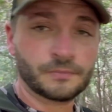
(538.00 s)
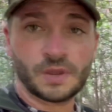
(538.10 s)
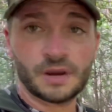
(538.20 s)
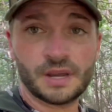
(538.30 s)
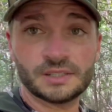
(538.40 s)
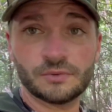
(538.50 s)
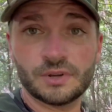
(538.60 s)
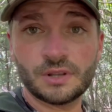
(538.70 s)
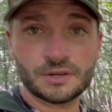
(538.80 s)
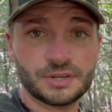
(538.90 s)
right, guys. Well,
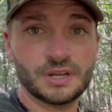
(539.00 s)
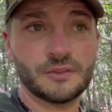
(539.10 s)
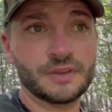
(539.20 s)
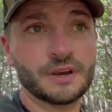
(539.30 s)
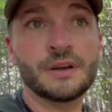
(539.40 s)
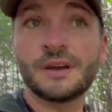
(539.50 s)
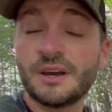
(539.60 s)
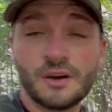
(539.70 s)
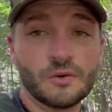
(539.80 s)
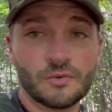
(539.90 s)
good luck to you out there.
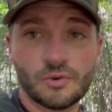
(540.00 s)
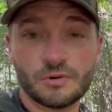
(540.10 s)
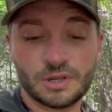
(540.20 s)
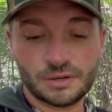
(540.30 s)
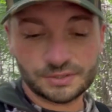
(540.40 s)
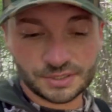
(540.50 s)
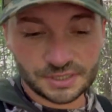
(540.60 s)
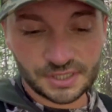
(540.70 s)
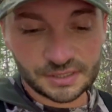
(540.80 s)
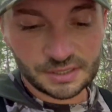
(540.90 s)
We're real close to
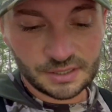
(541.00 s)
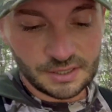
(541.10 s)
season.